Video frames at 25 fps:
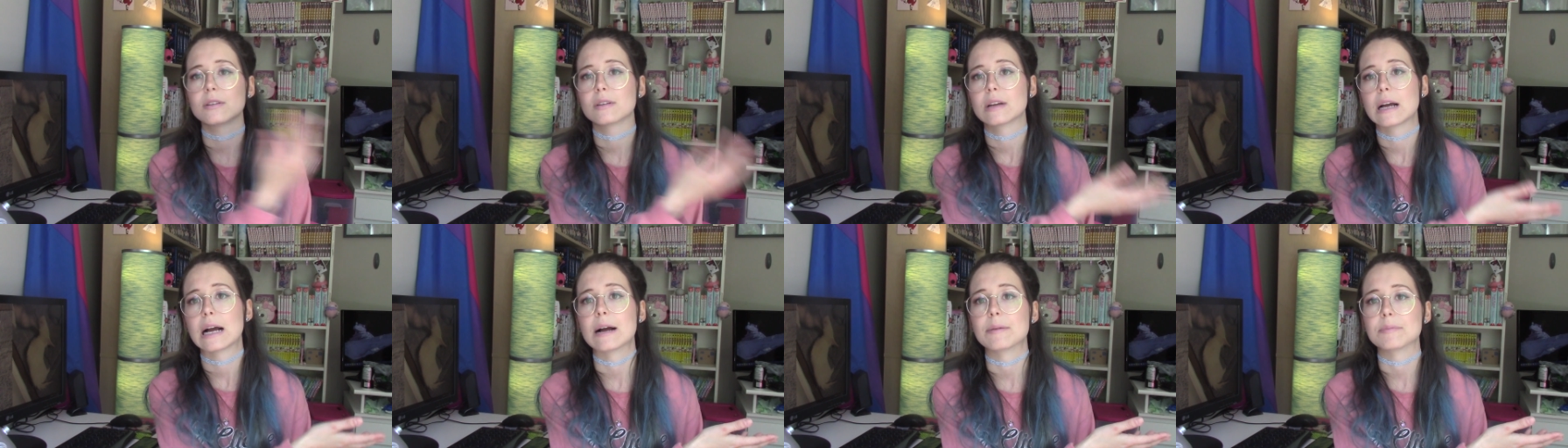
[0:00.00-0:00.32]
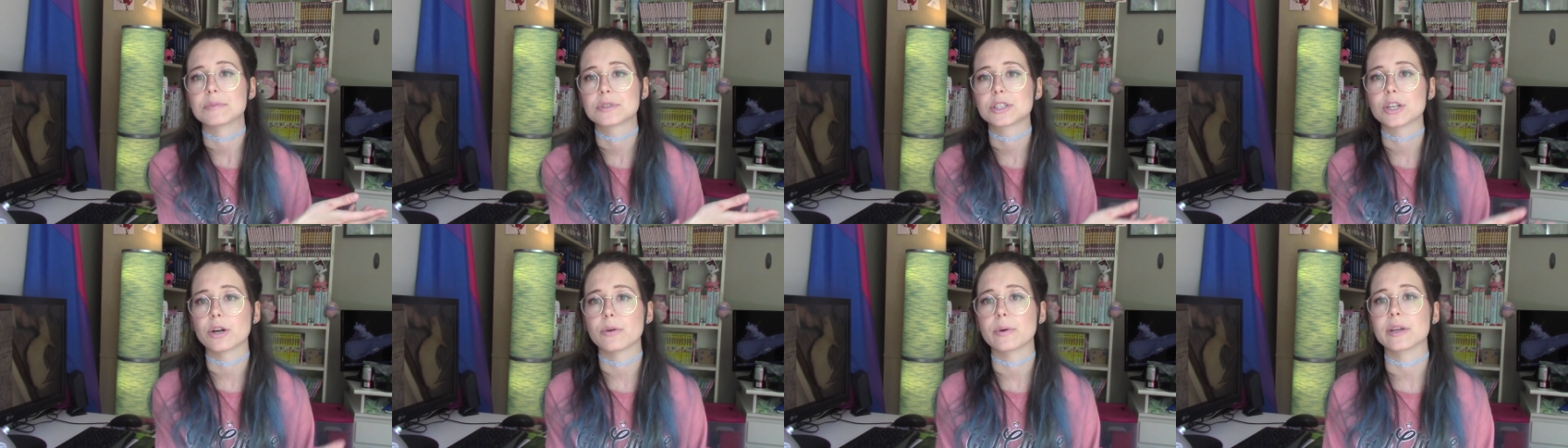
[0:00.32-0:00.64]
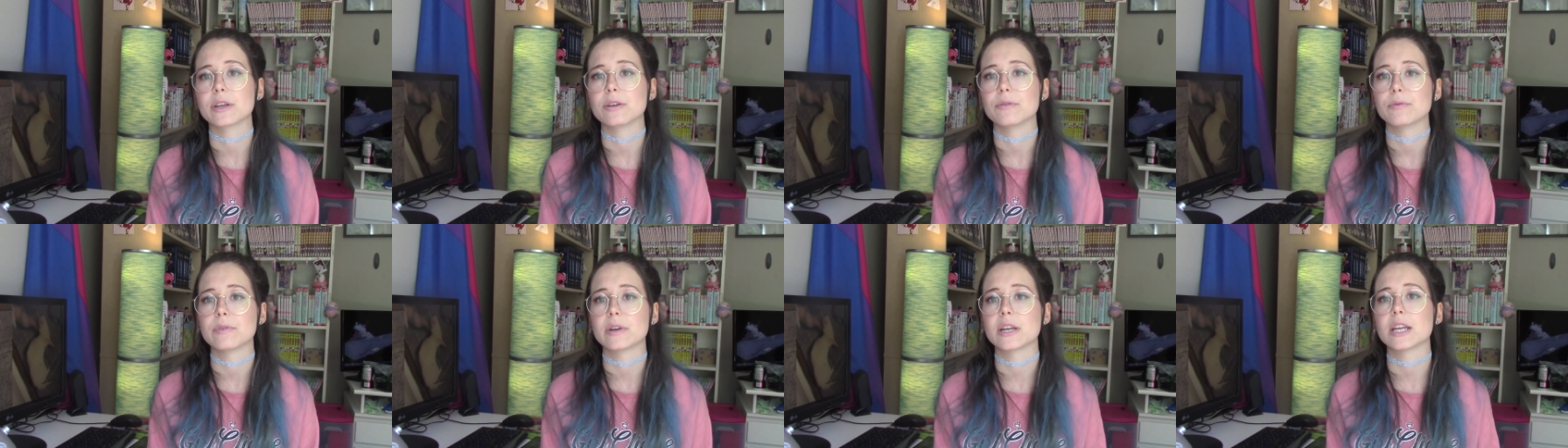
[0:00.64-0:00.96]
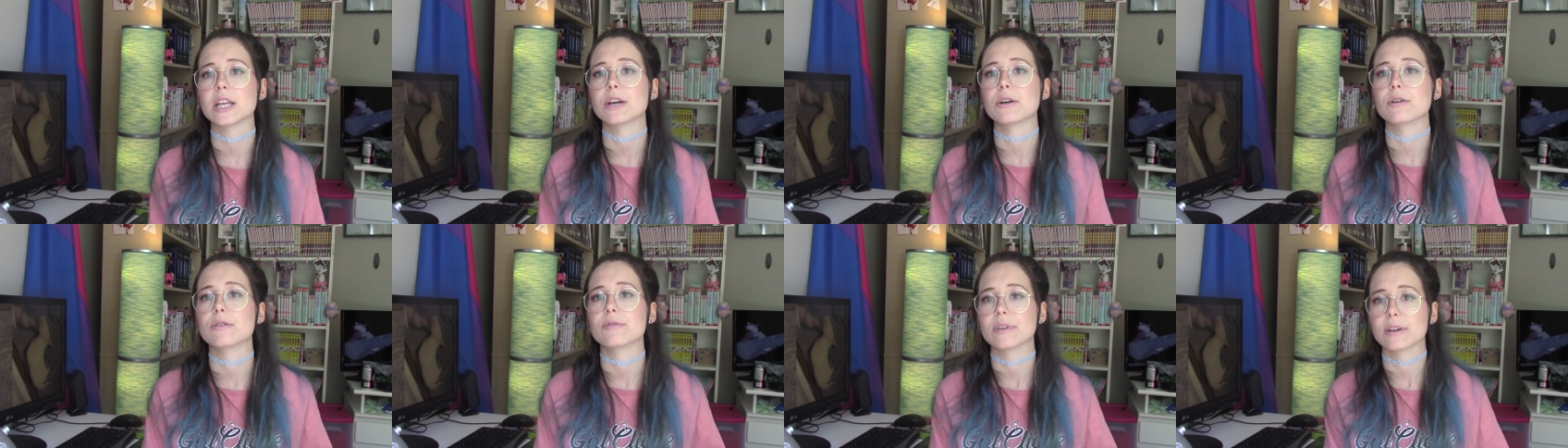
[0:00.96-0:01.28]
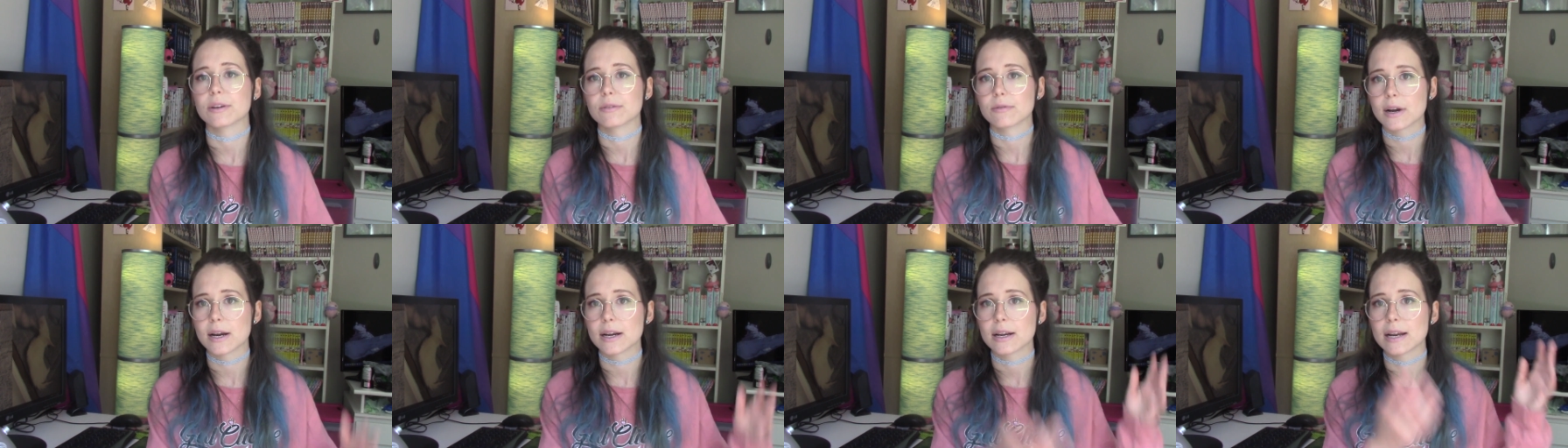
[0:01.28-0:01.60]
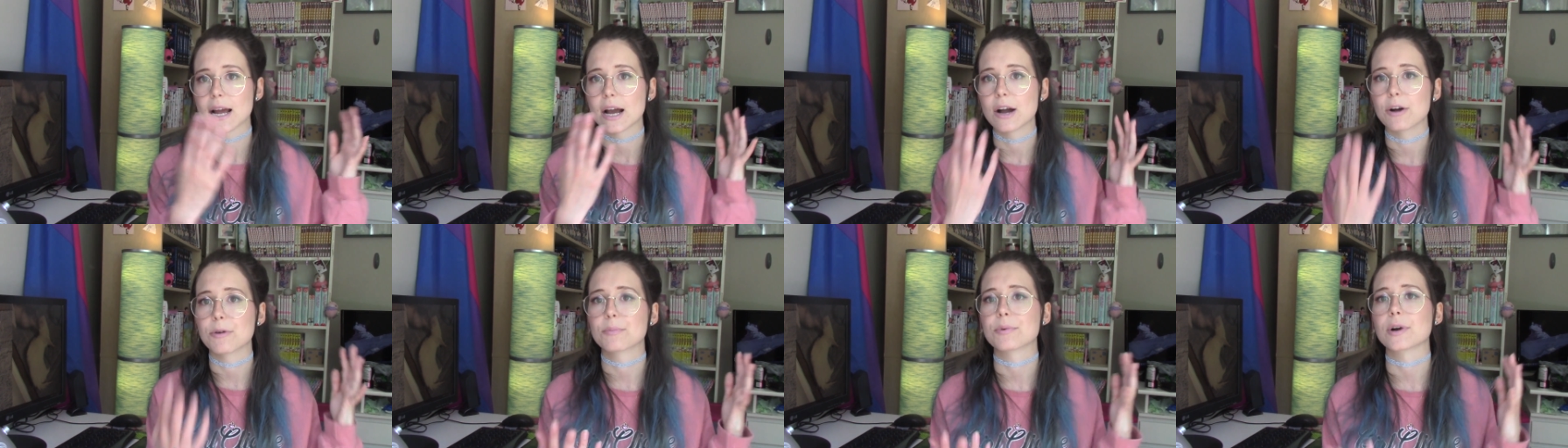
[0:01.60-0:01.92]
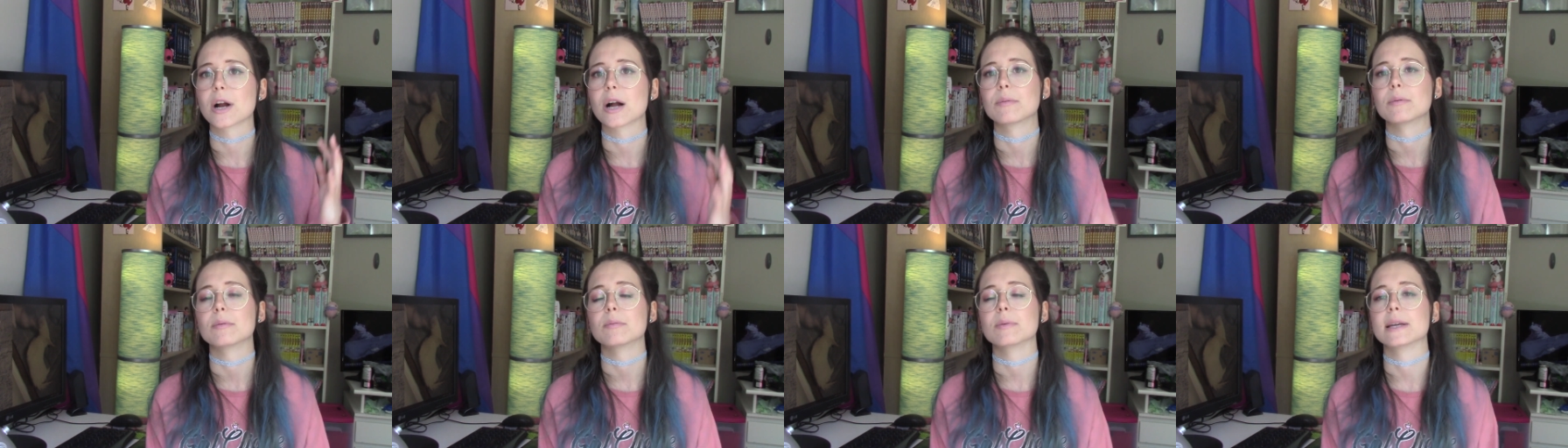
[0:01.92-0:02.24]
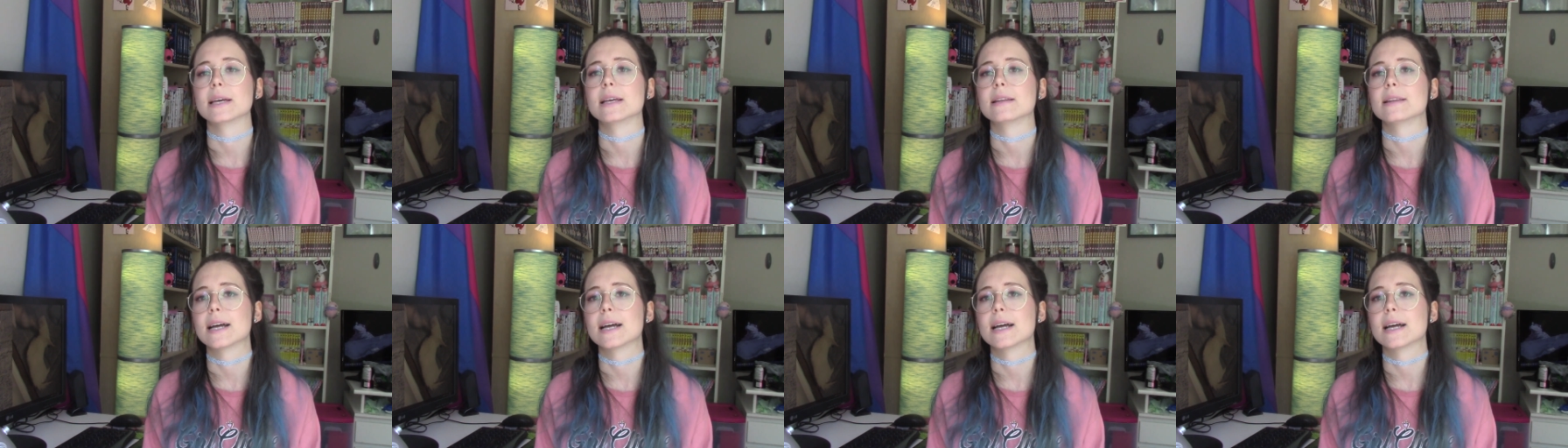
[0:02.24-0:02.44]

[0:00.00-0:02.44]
I'm showing you video of it right now, probably.